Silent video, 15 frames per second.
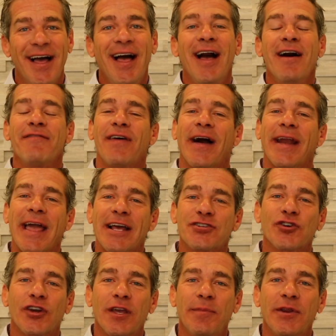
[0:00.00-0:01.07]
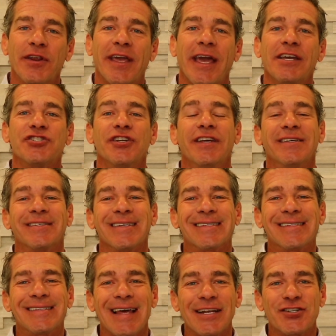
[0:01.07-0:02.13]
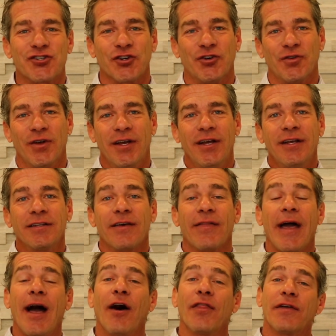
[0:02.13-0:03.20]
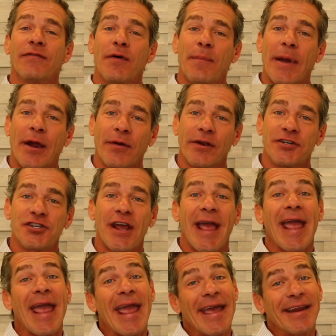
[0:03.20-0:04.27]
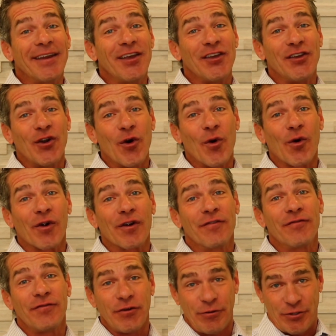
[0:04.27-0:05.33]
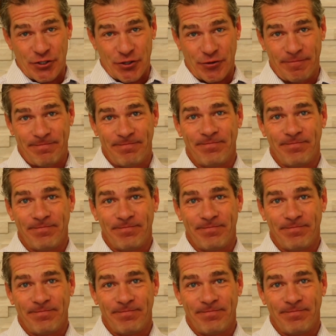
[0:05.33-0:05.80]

Financial communication is essential to the health of a marriage and your future.